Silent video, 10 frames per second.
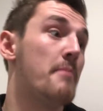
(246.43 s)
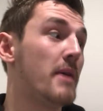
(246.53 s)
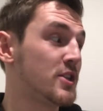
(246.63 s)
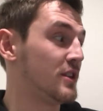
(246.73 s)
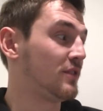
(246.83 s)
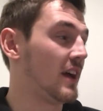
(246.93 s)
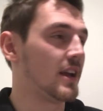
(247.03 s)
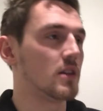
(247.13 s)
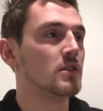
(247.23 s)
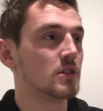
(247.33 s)
Imagine if,
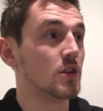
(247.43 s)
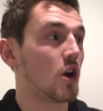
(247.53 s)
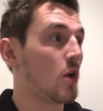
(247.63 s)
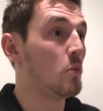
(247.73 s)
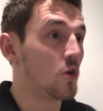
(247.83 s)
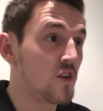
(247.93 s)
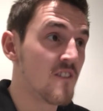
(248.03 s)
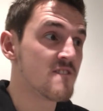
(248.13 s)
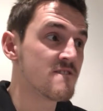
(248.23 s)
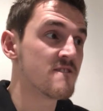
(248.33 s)
like, knock on wood,
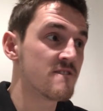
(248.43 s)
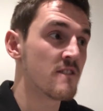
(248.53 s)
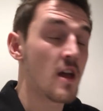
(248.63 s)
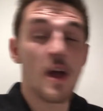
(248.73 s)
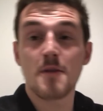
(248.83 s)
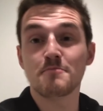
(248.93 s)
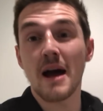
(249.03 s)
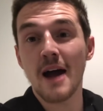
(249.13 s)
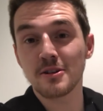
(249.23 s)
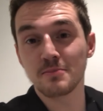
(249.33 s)
my
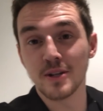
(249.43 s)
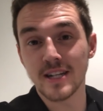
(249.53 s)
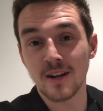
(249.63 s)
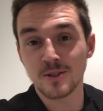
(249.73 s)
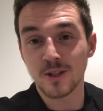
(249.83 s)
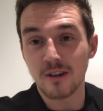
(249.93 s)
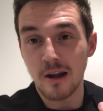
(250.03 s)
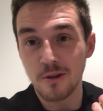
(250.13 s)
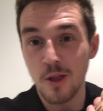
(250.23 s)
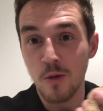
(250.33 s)
house burnt down to the
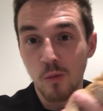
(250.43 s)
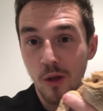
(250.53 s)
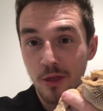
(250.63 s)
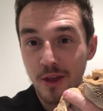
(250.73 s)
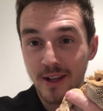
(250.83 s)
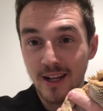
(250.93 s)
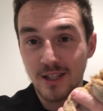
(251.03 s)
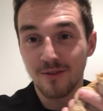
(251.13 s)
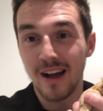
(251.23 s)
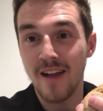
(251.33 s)
ground and the one thing that
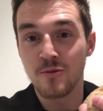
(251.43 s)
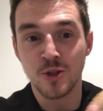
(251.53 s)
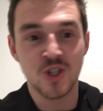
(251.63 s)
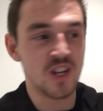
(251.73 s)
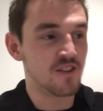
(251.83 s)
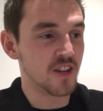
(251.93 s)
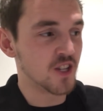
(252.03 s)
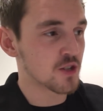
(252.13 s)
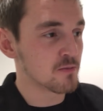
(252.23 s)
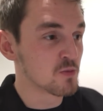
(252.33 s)
survived was Steve and he
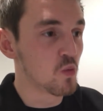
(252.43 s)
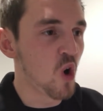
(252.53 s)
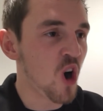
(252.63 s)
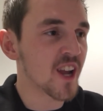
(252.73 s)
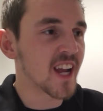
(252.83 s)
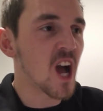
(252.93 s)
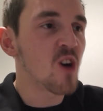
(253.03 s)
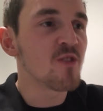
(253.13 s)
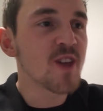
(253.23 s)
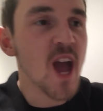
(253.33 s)
just comes walking
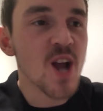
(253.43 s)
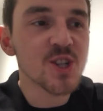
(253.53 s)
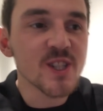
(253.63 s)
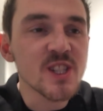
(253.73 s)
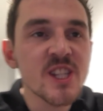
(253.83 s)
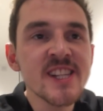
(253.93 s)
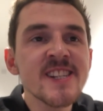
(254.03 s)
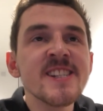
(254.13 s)
out of the ashes.